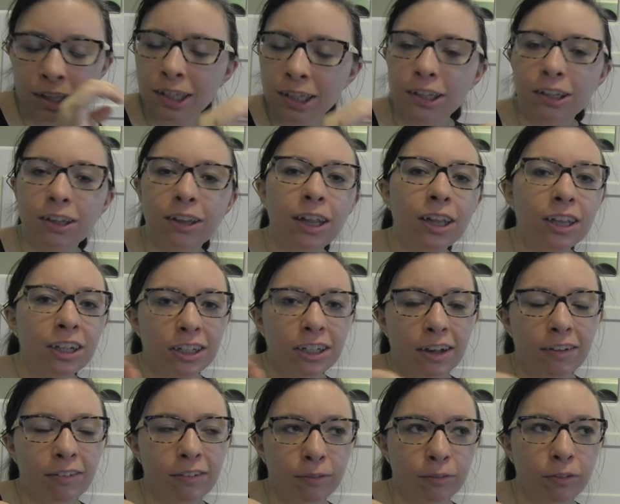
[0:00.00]
So then the
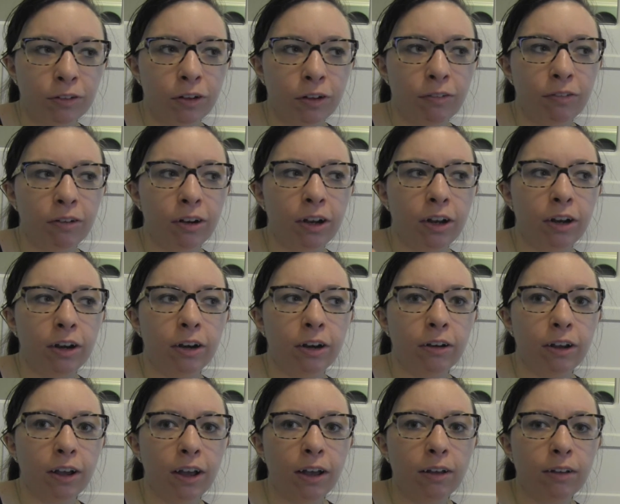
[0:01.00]
chef comes over and
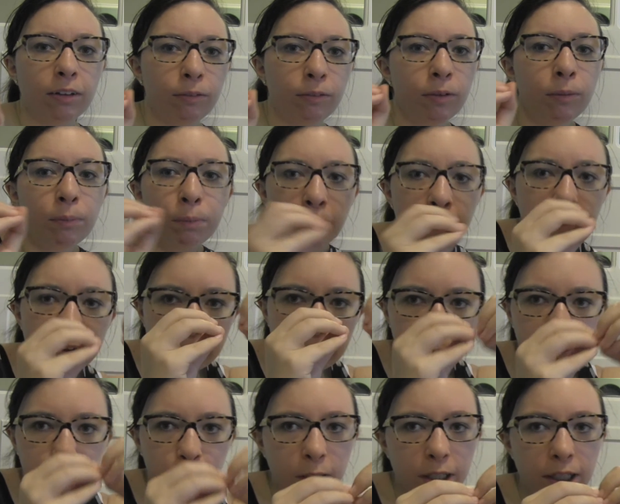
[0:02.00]
uh, we both
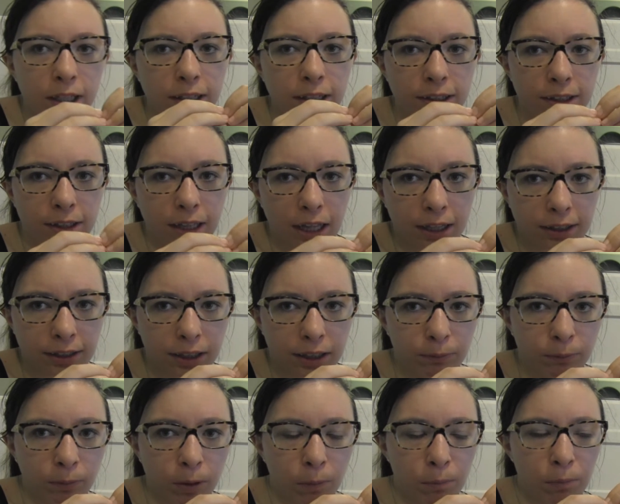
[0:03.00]
speak at the exact
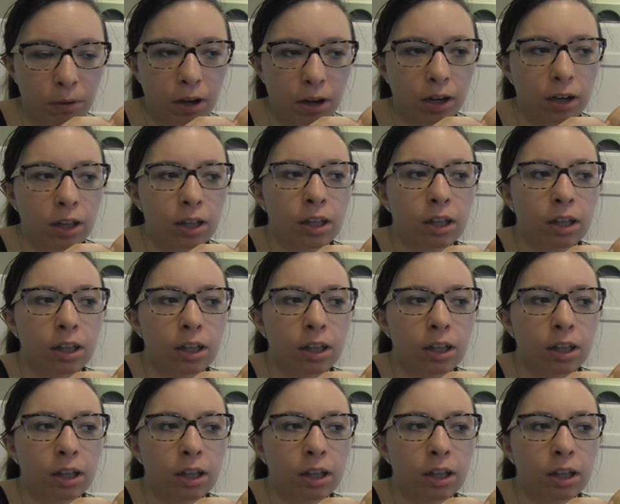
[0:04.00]
same moment.